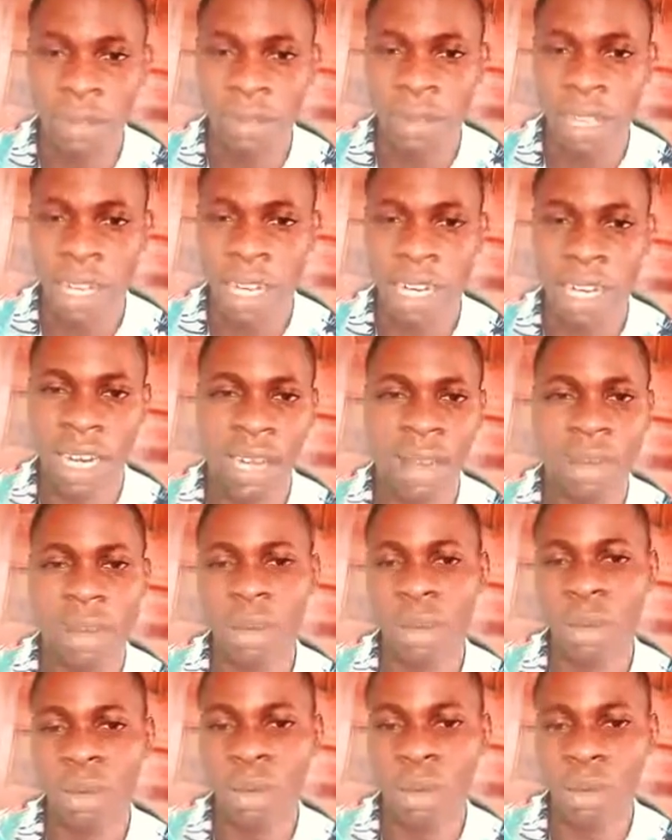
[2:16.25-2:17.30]
and i
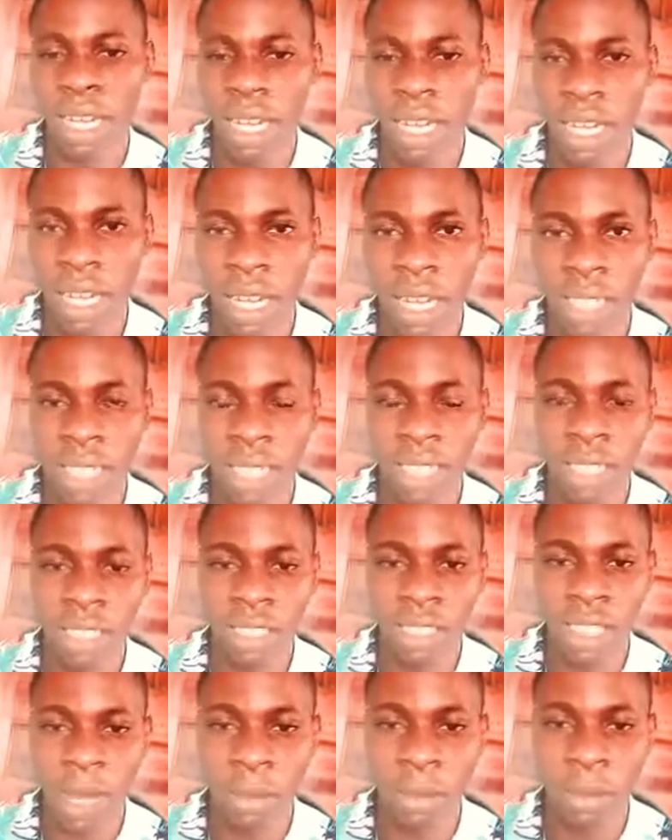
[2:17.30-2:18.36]
will look at an
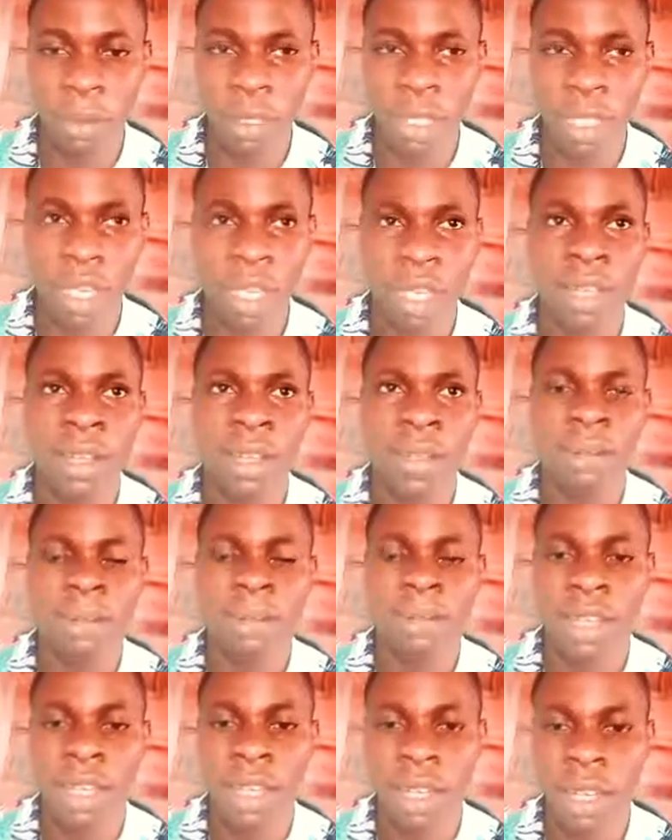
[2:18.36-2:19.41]
example here
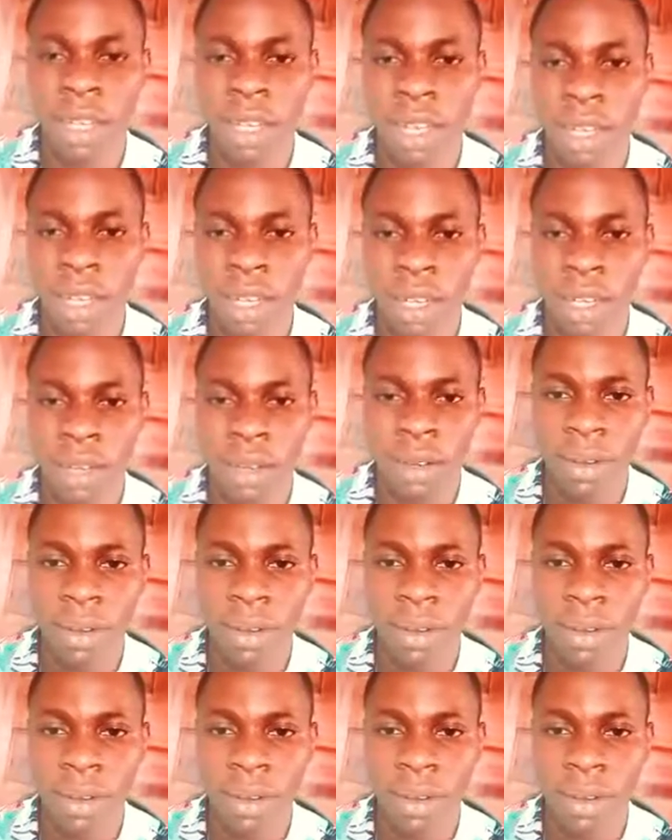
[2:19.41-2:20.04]
uh,